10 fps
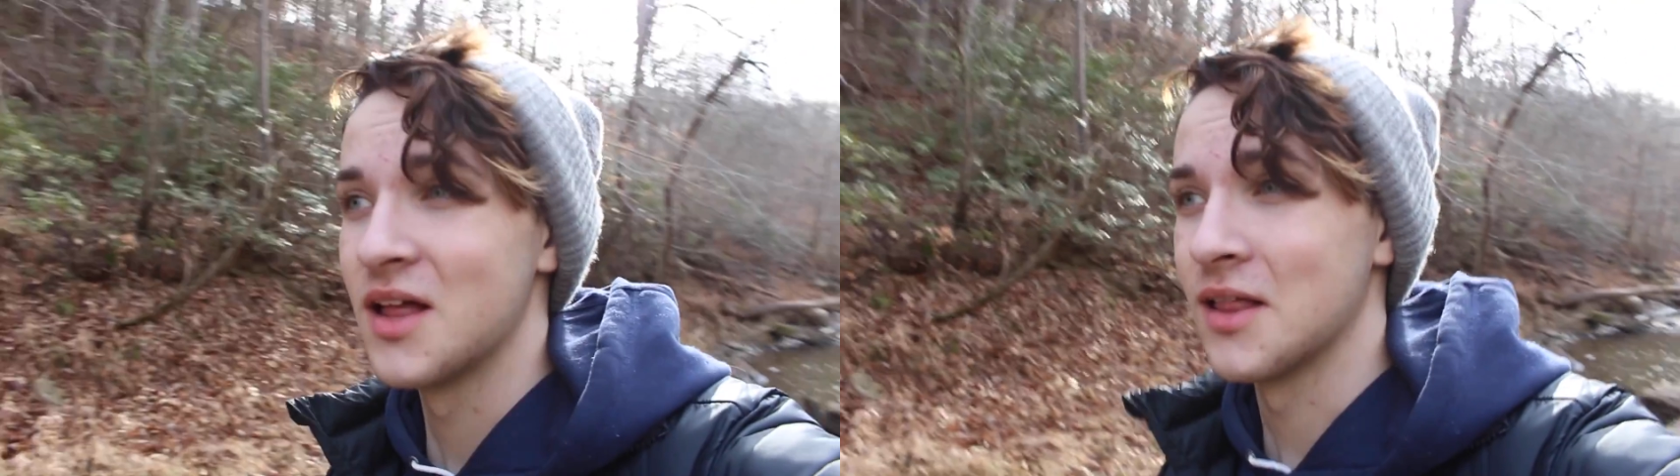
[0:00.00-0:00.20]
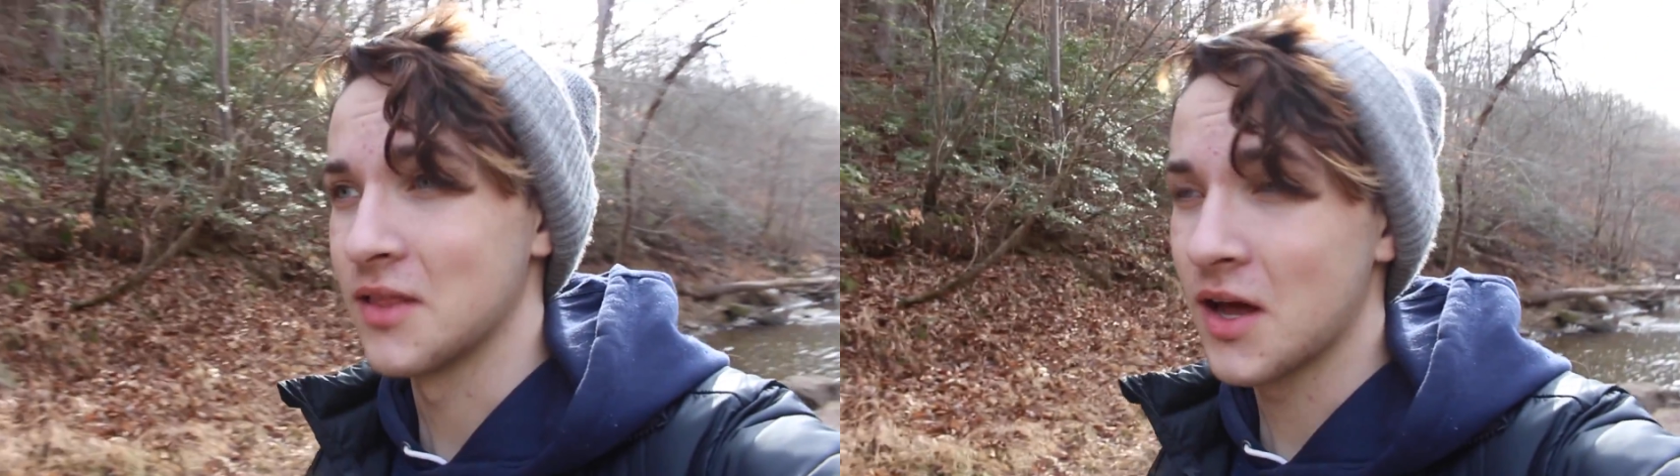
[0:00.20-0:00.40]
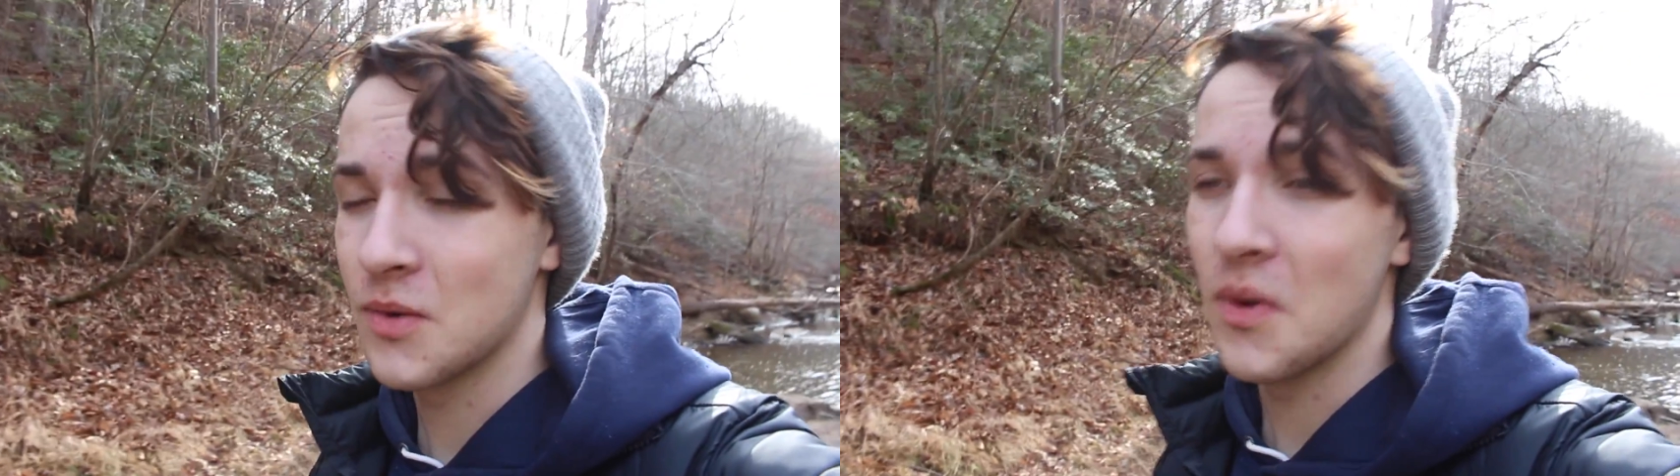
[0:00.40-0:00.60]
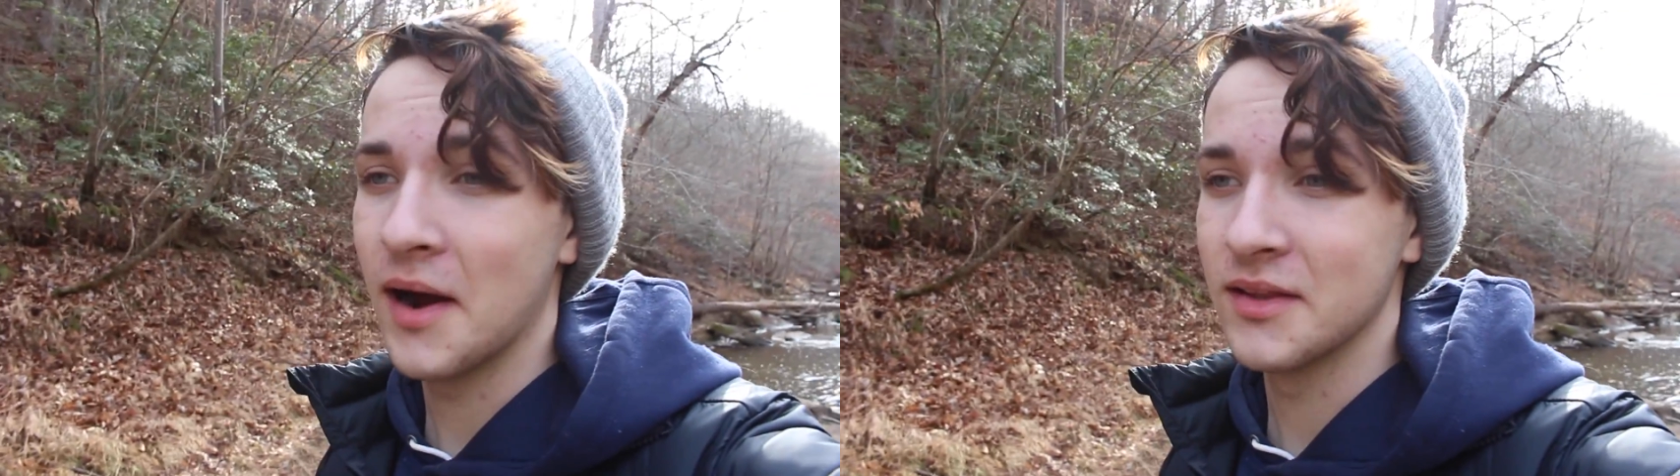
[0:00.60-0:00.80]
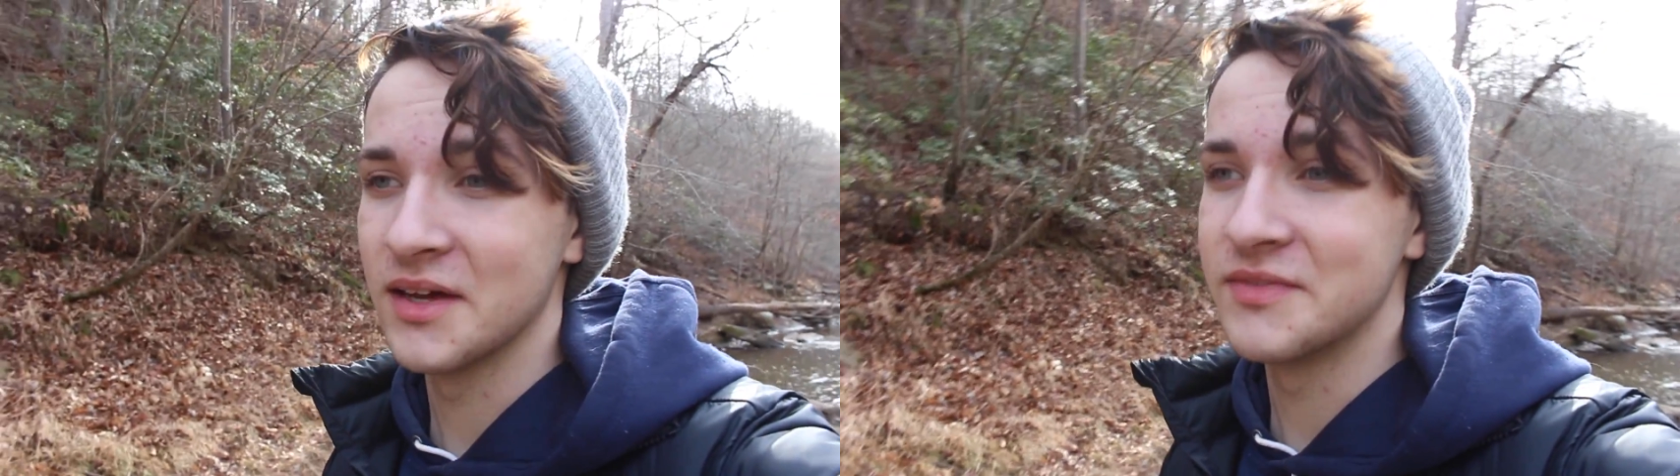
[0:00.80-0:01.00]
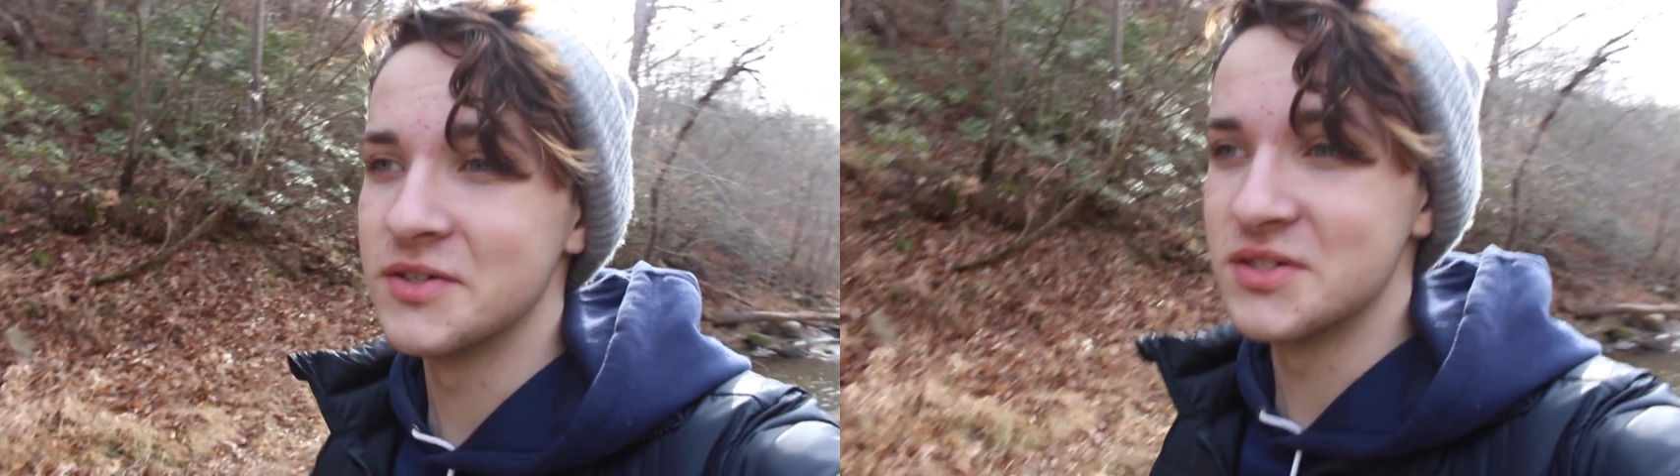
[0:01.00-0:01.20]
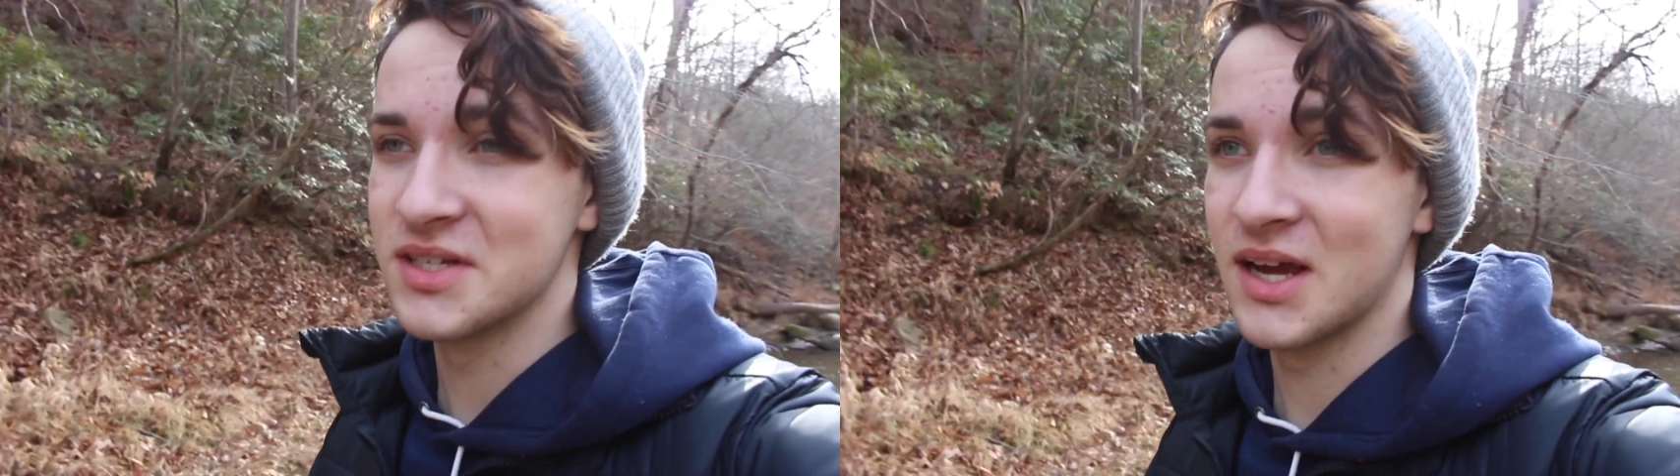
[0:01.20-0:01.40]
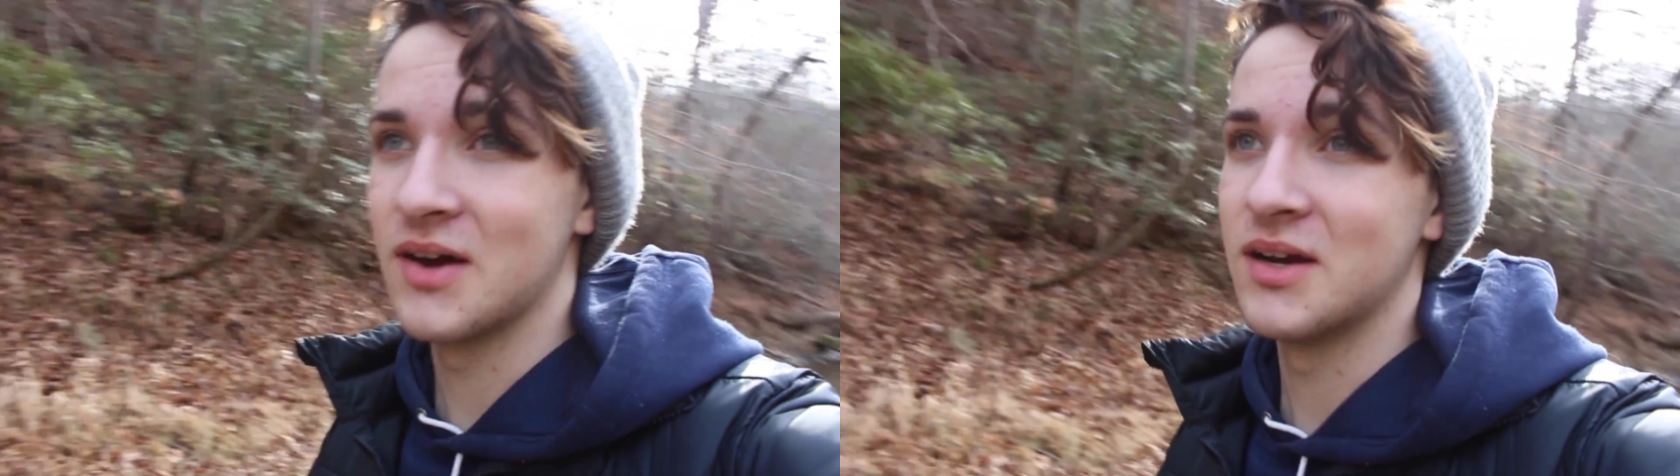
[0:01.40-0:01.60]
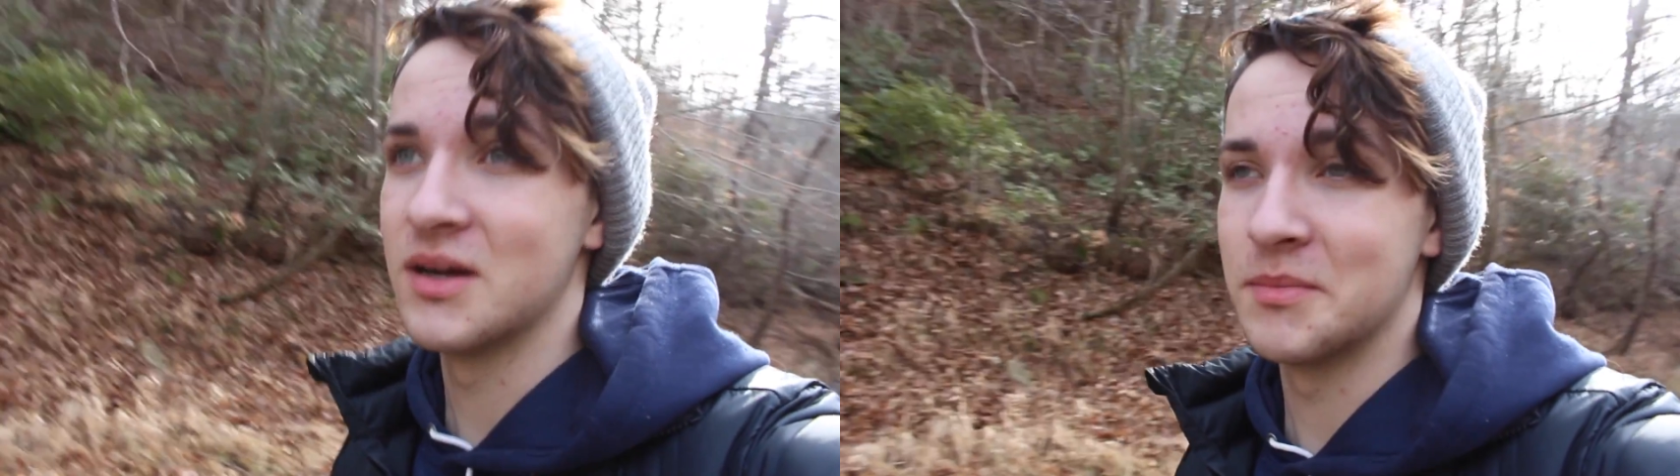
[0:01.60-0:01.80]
a lot of wildlife usually out here,